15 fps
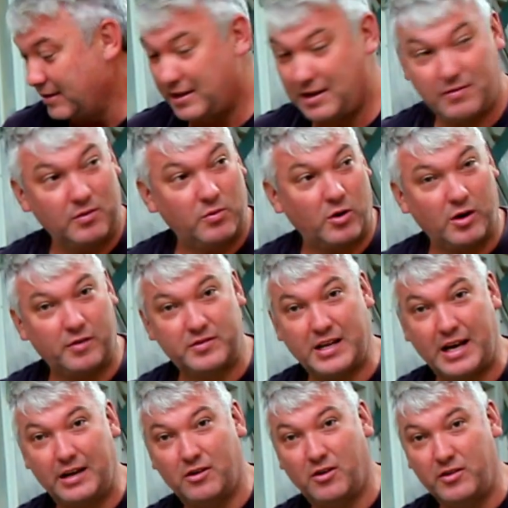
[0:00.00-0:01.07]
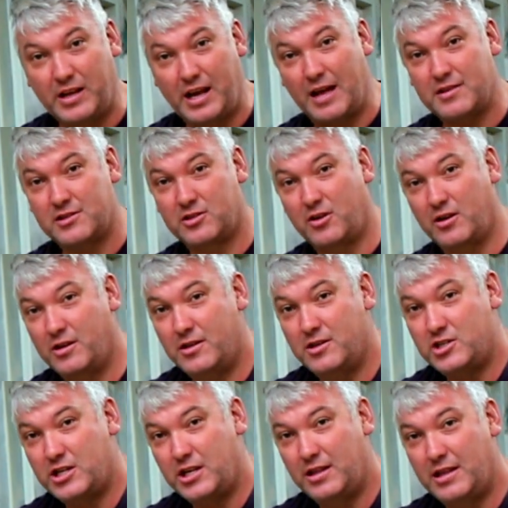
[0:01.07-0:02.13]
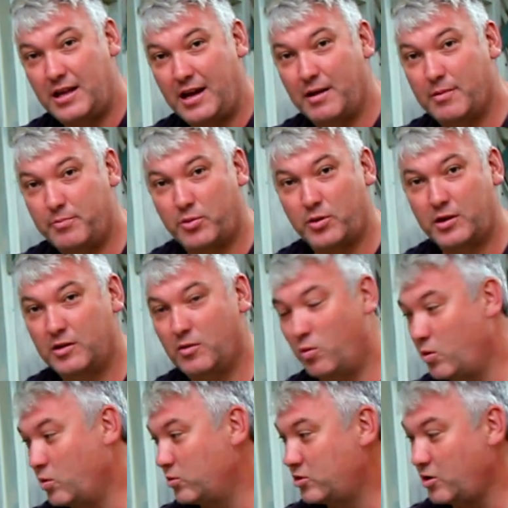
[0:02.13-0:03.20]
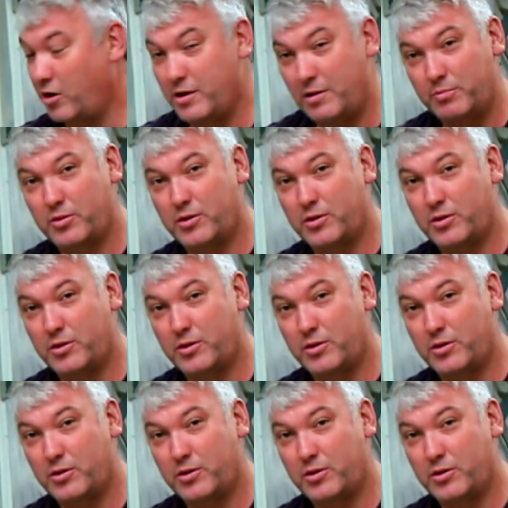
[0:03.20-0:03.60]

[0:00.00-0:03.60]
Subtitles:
given what I've done on the other side of the shed there, putting the walls on and